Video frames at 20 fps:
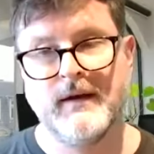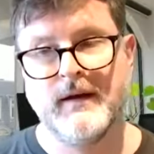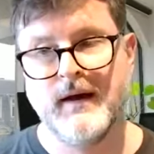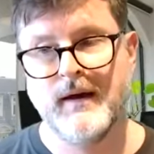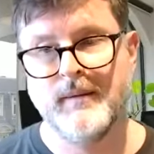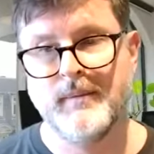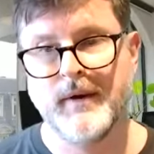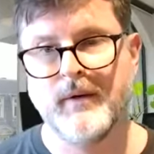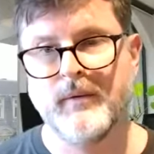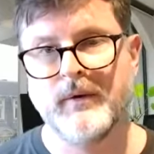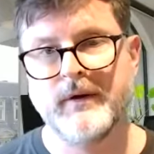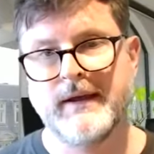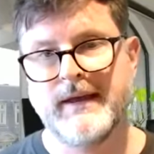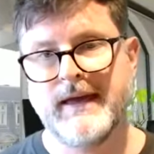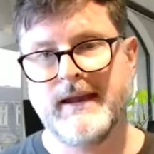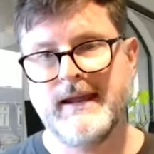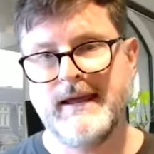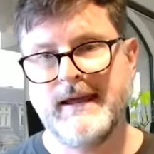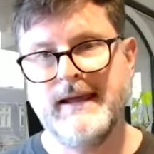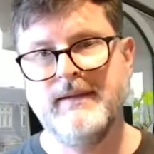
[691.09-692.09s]
But I want to
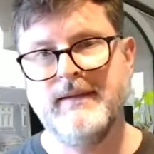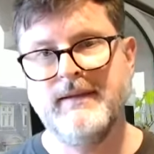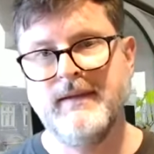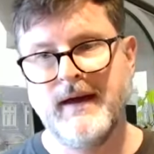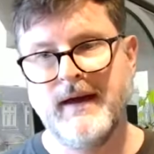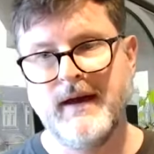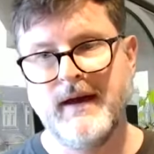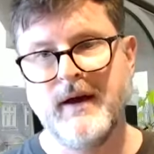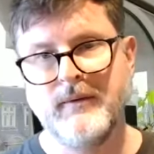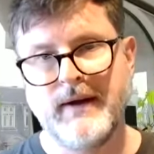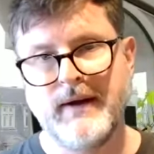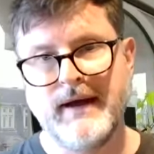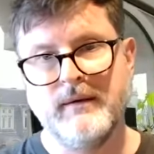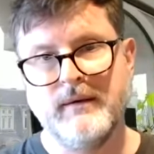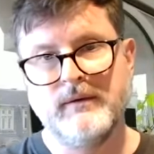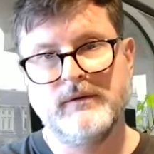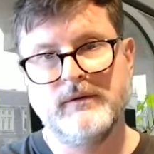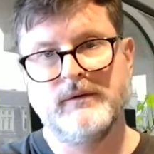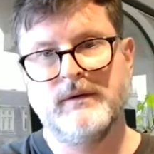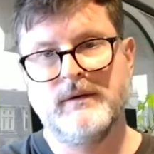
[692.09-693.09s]
get it in there
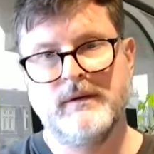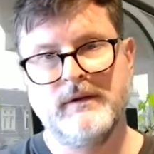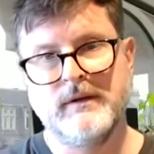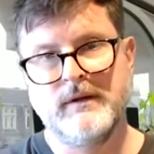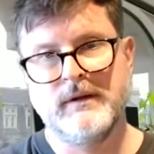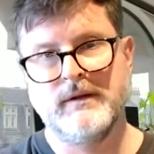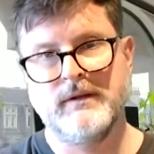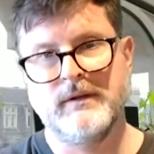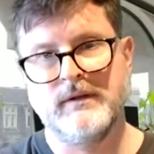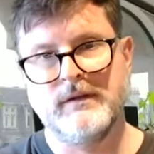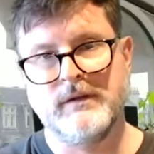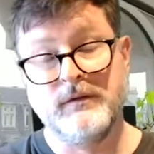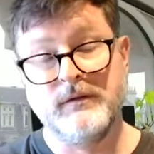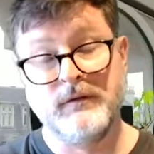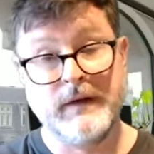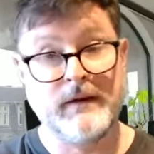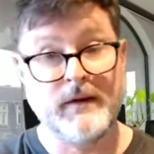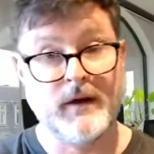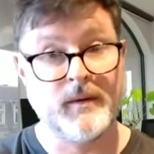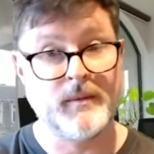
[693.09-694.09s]
around the
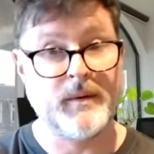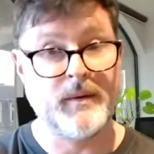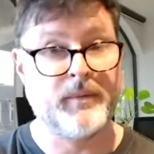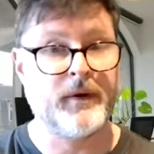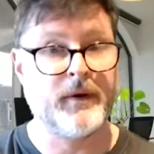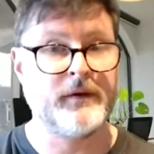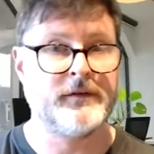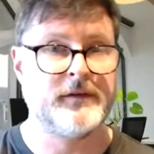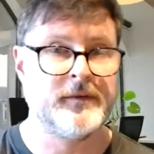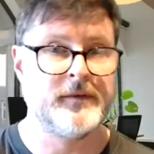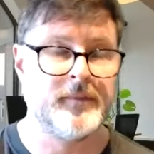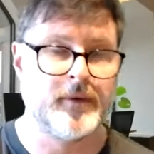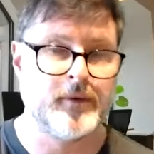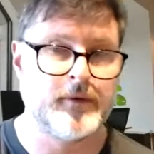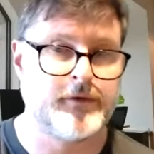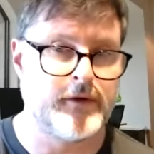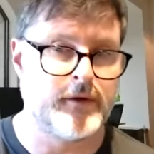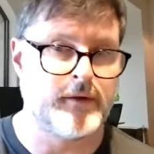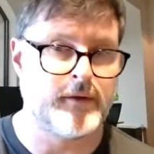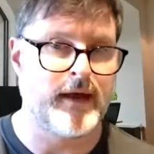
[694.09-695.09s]
VidNami pricing, but
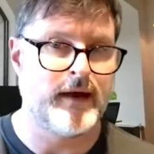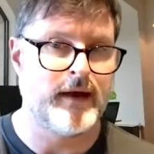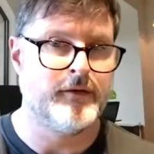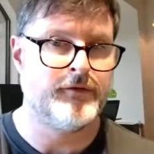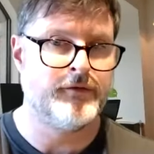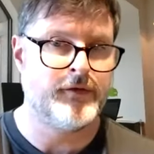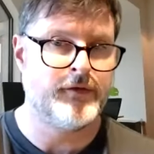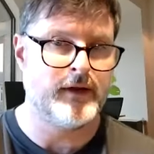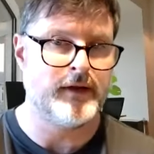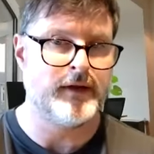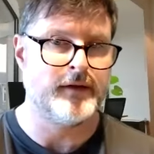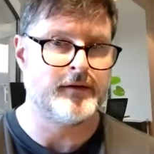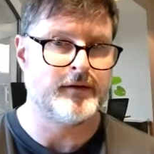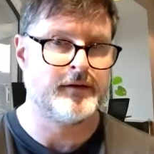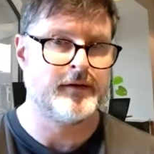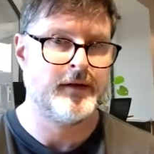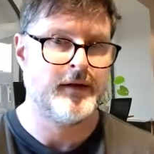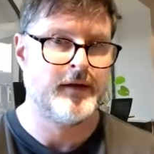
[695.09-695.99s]
also get affiliate